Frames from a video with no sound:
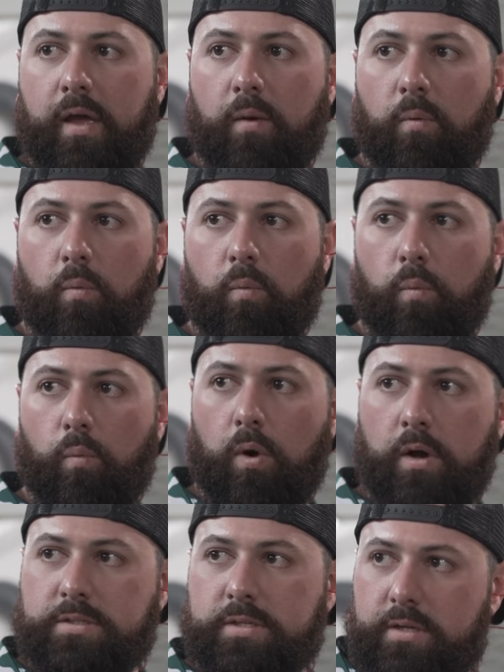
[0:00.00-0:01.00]
It
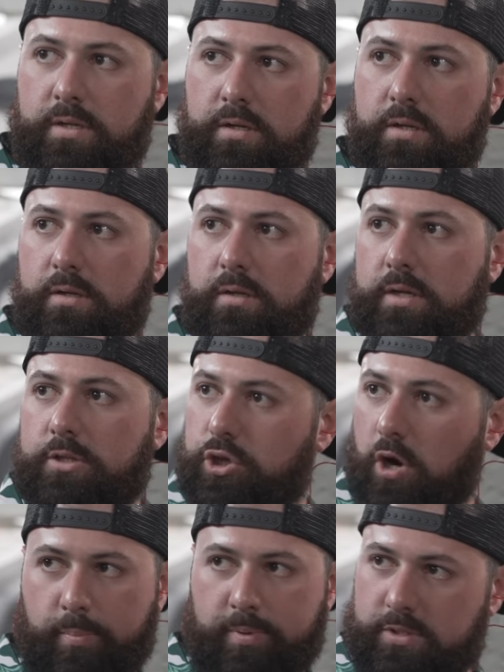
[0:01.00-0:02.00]
wasn't as
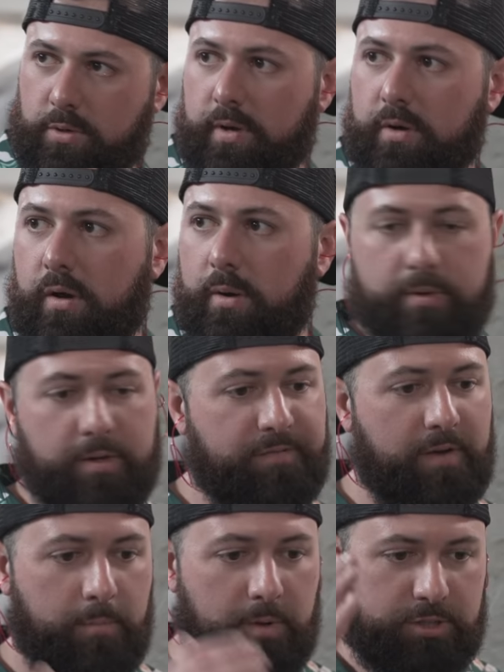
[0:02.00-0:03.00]
sharp as a recoil. It
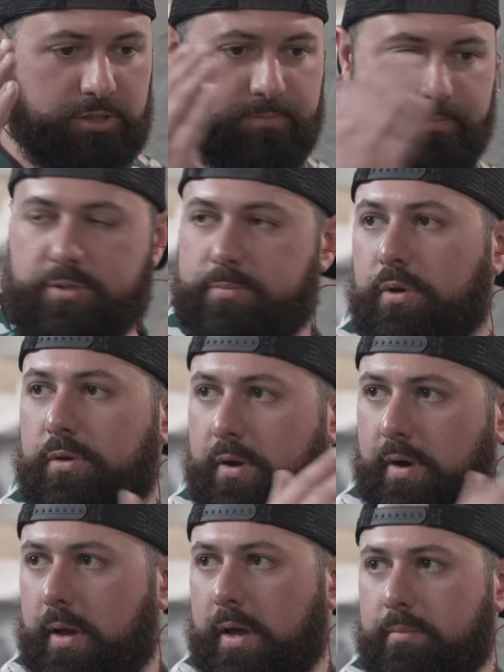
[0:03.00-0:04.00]
felt much
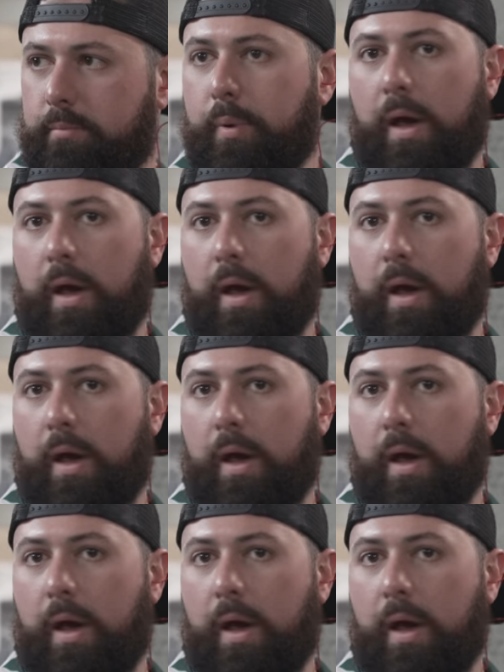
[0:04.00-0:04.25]
smoother and